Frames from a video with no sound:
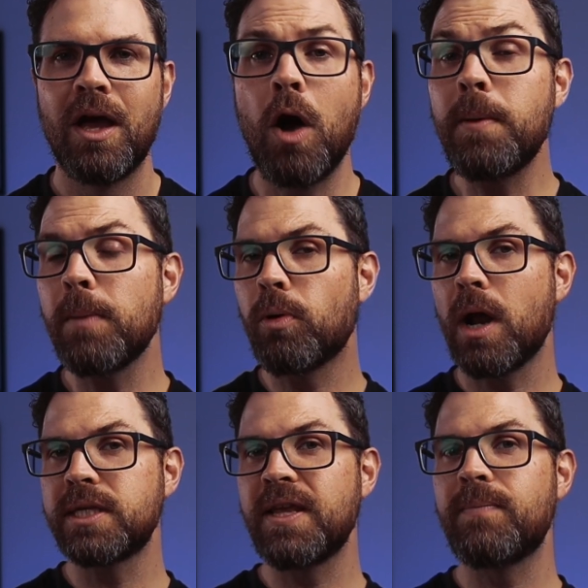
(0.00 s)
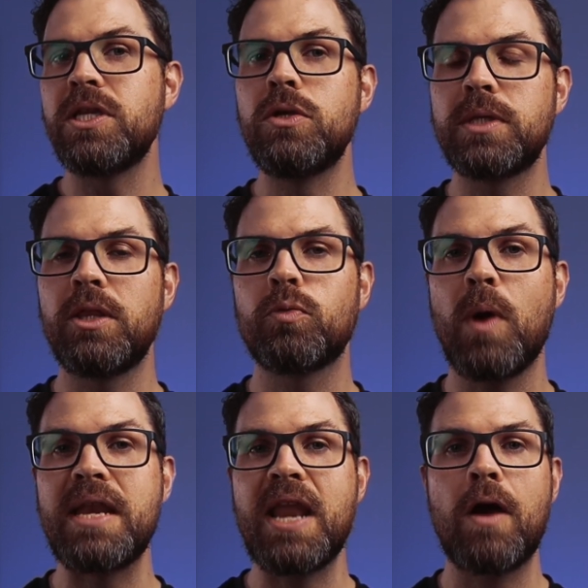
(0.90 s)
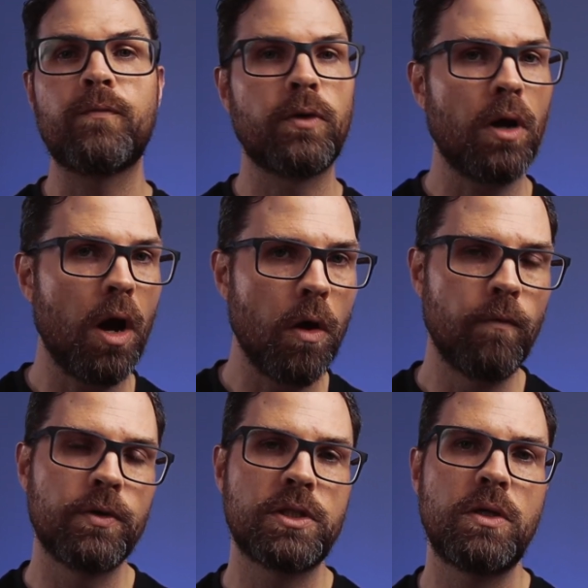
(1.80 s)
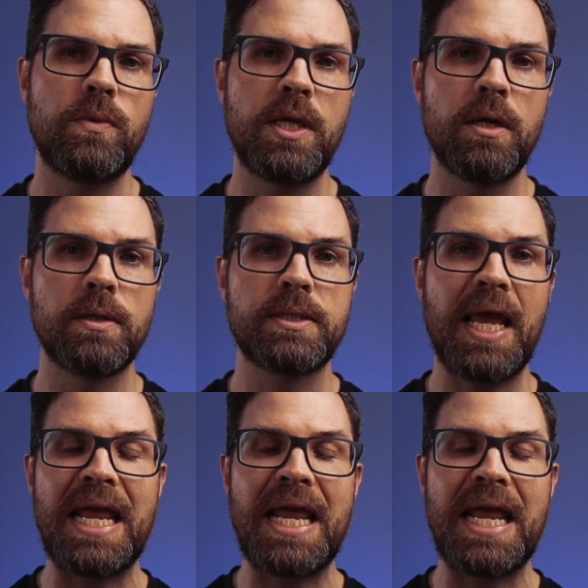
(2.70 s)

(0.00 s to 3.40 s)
HomeKit products have been using thread now for over 2 years,